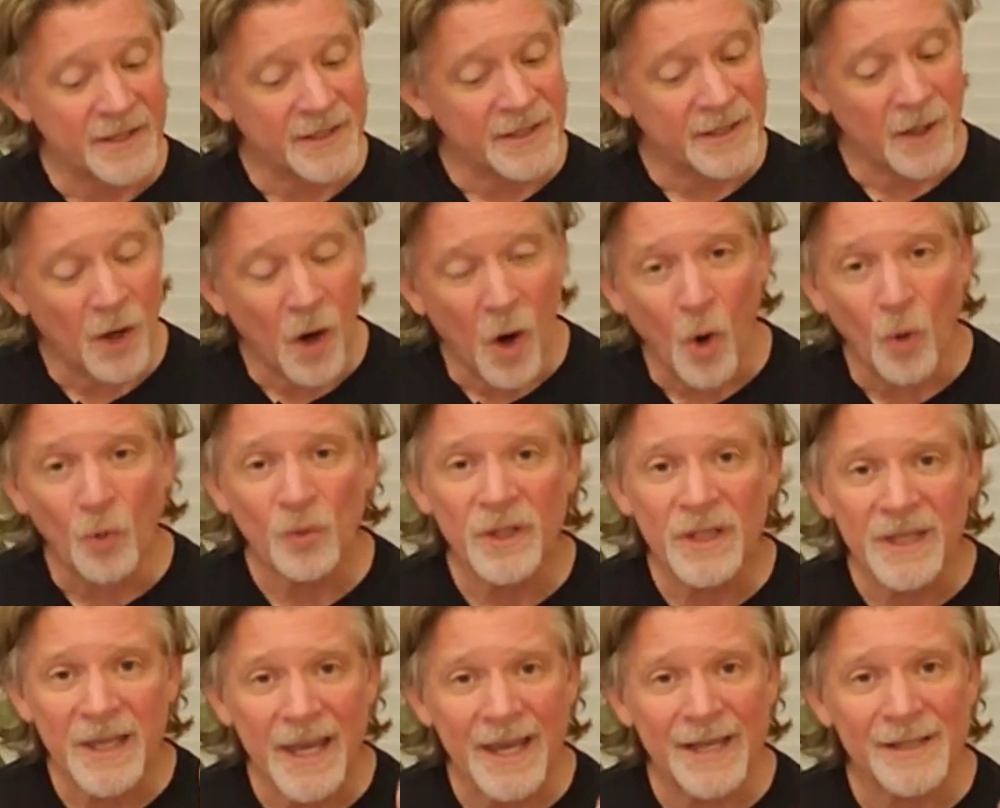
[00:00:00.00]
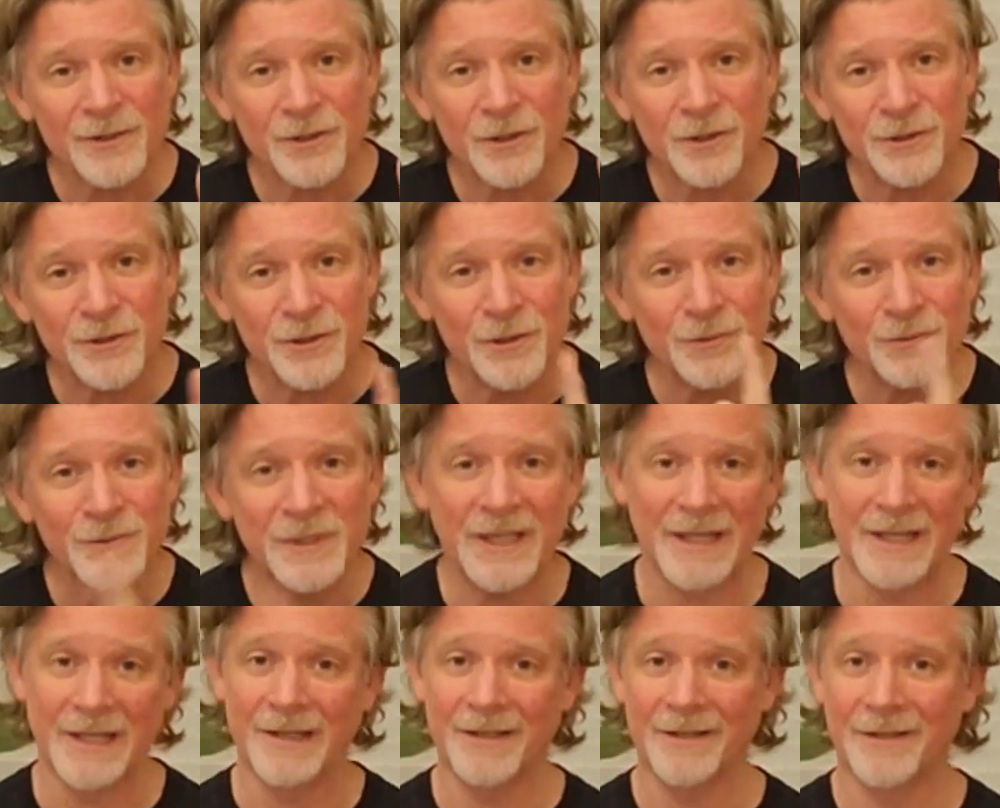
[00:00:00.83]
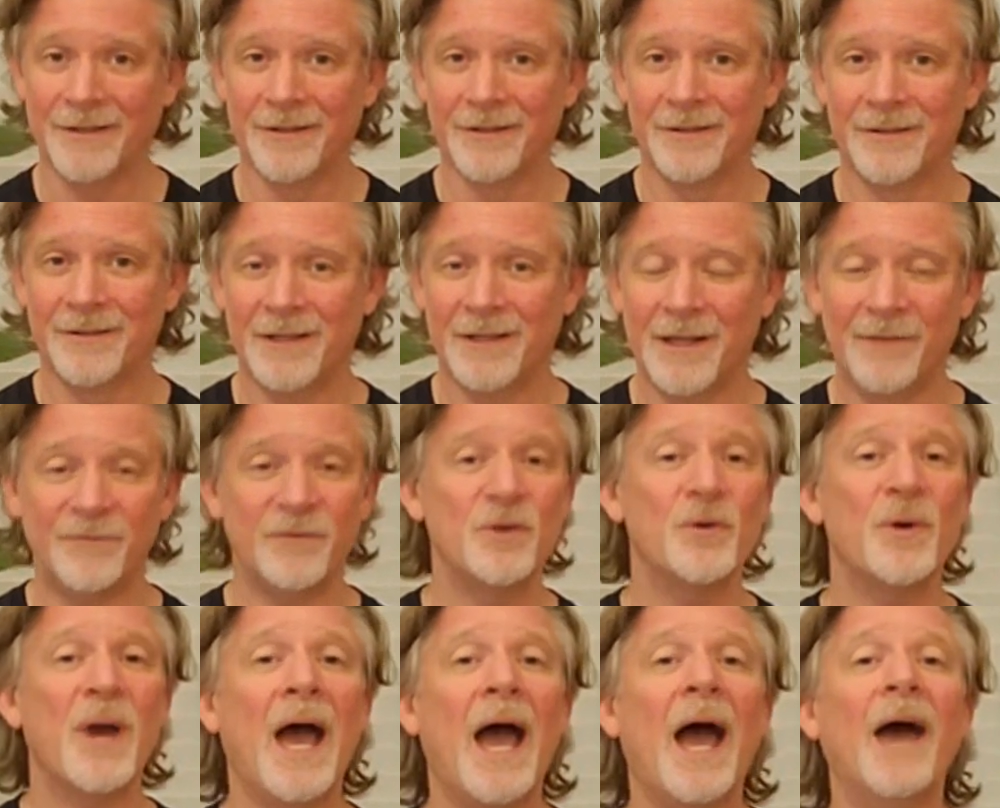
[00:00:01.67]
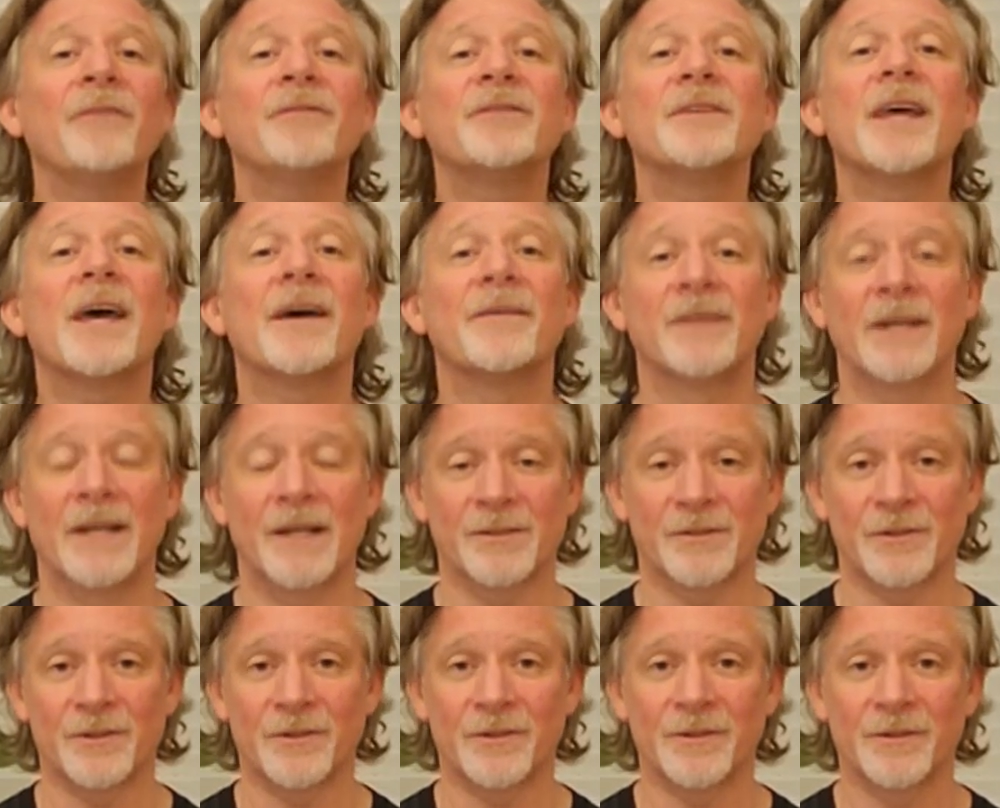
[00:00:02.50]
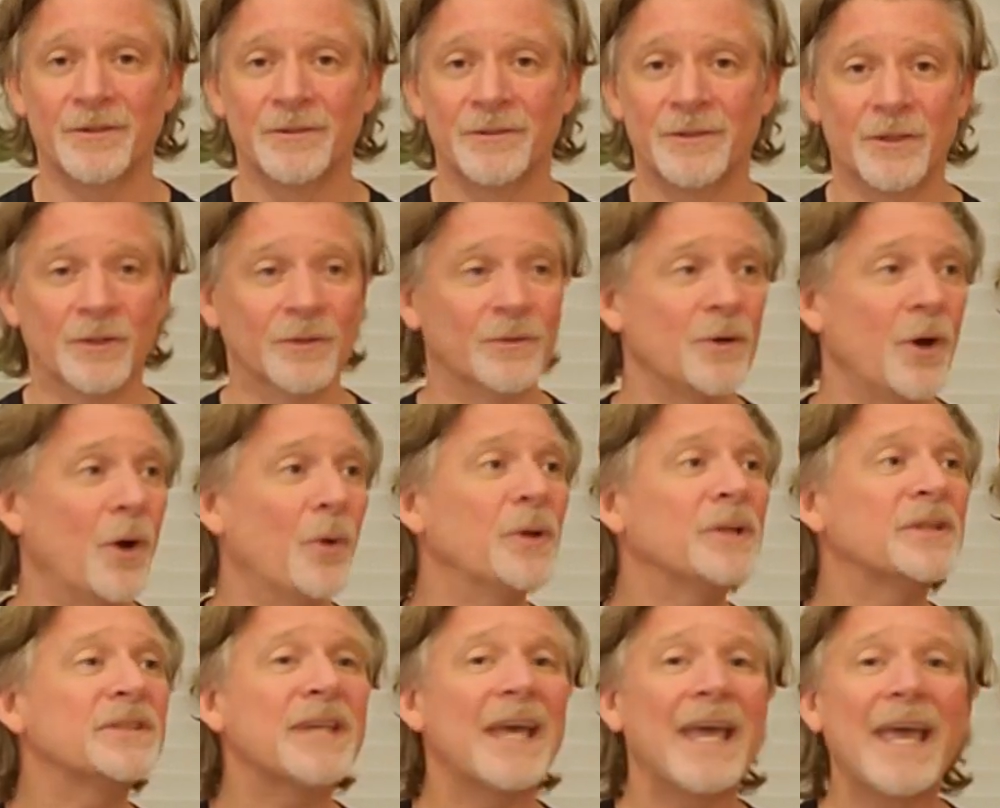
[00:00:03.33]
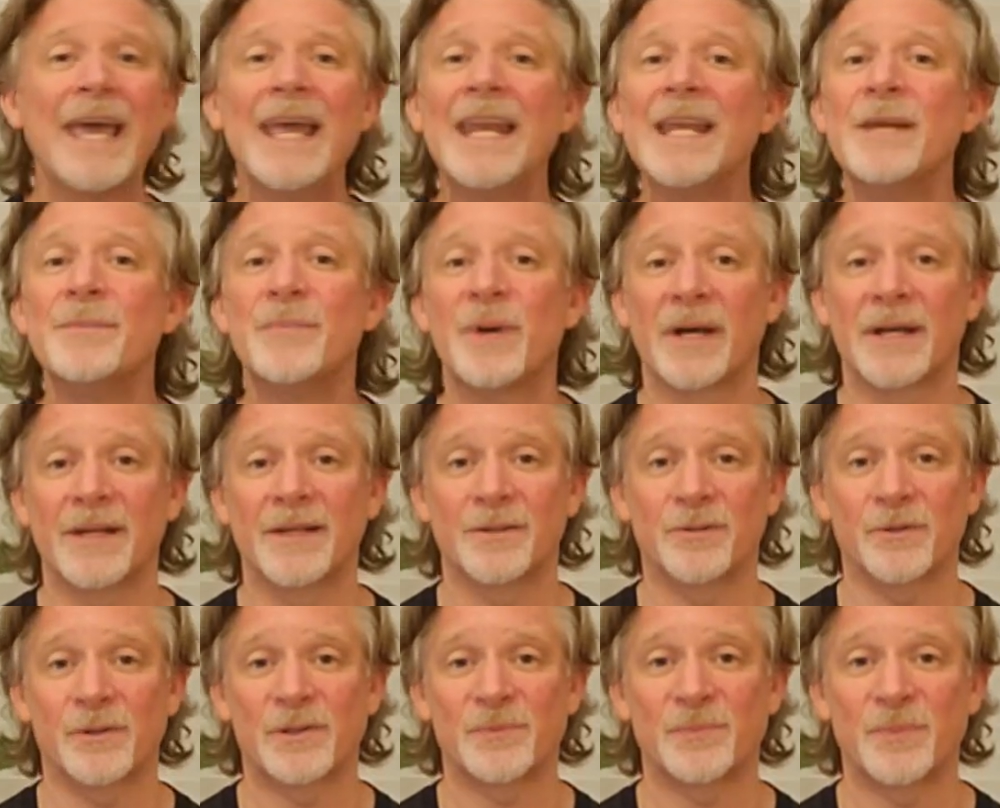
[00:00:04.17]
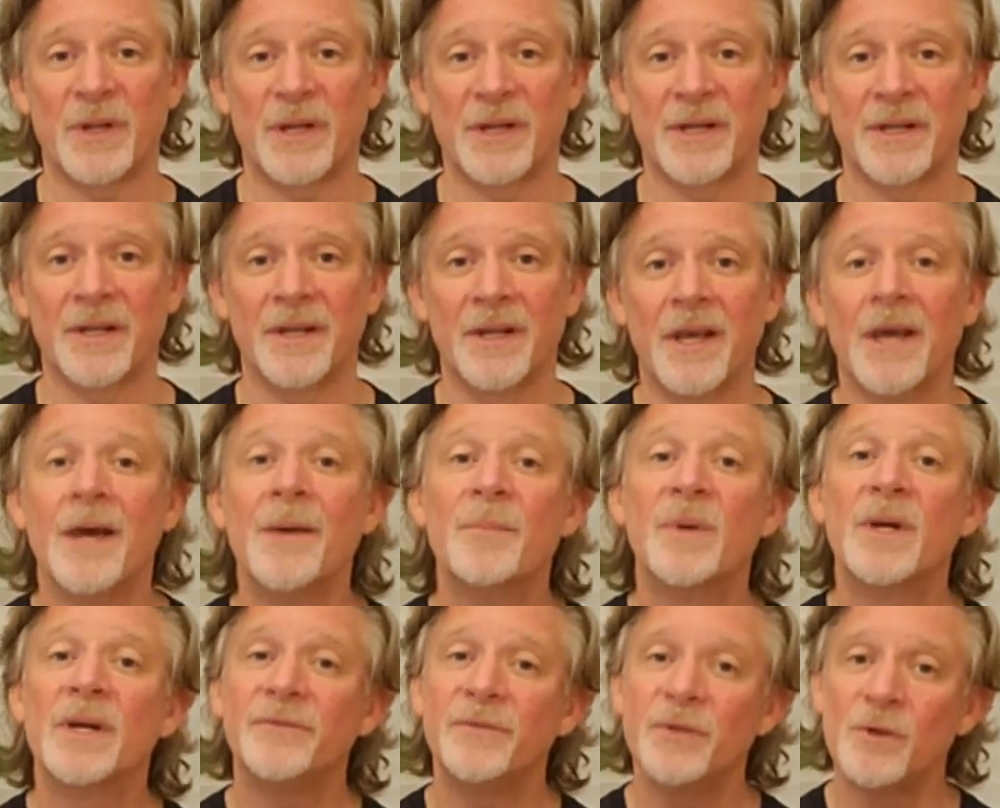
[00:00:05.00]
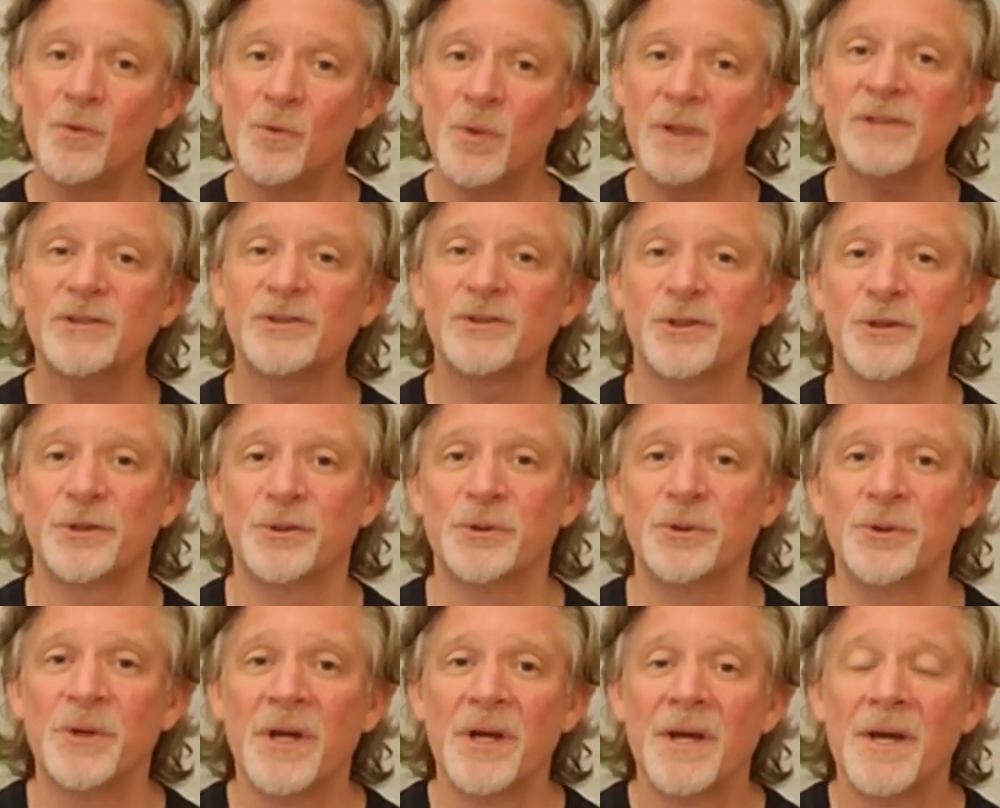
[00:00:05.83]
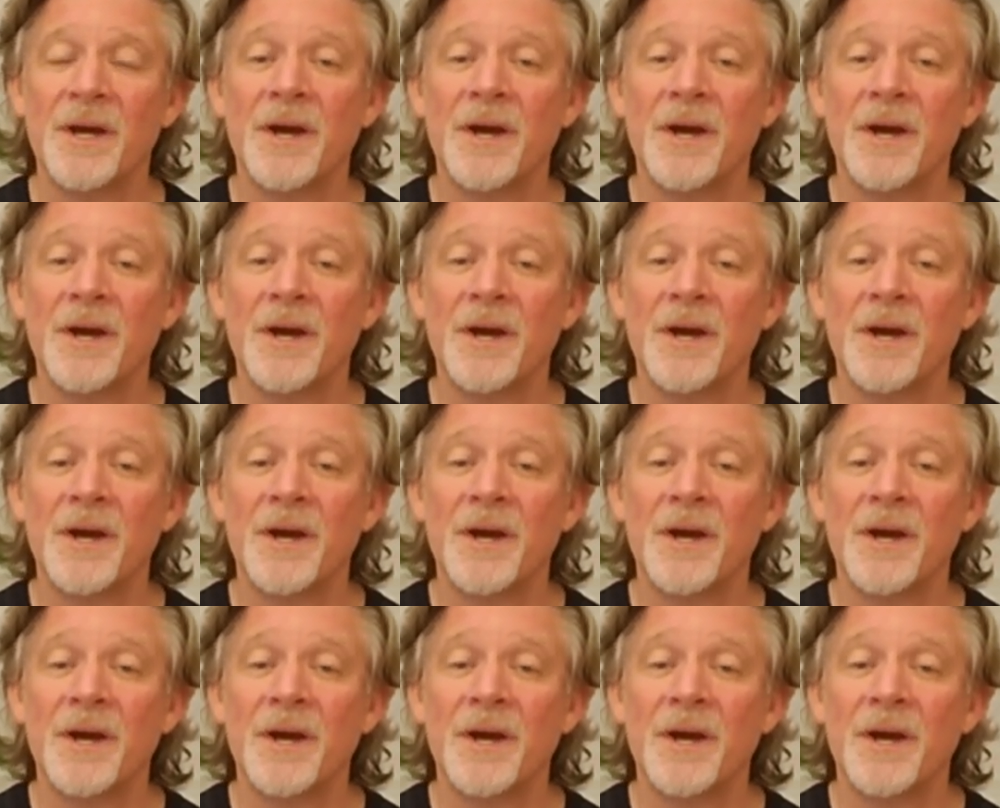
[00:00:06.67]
The only answer you need, if you have to have an answer, you don't owe it to anybody to explain it, but if you wish to,